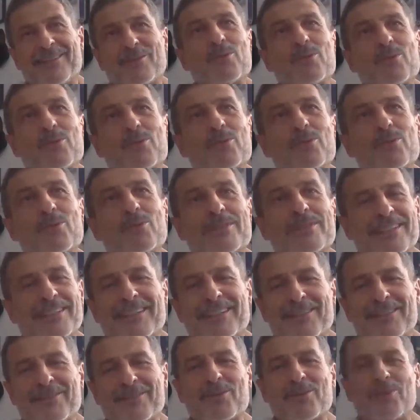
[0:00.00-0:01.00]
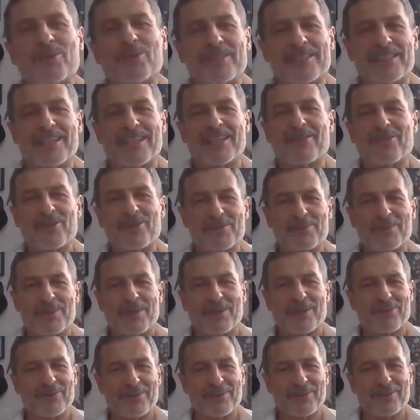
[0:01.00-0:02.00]
routes on
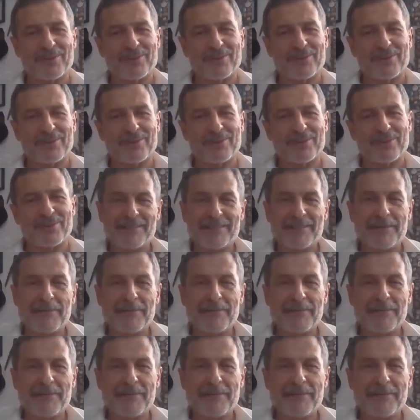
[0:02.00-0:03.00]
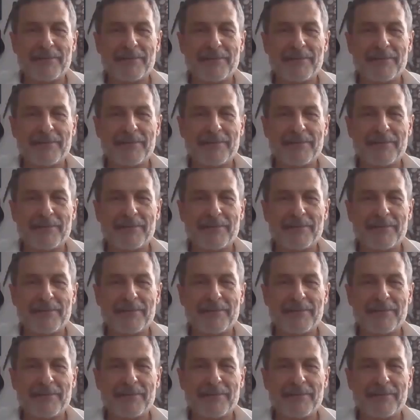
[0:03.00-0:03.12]
serious mountains.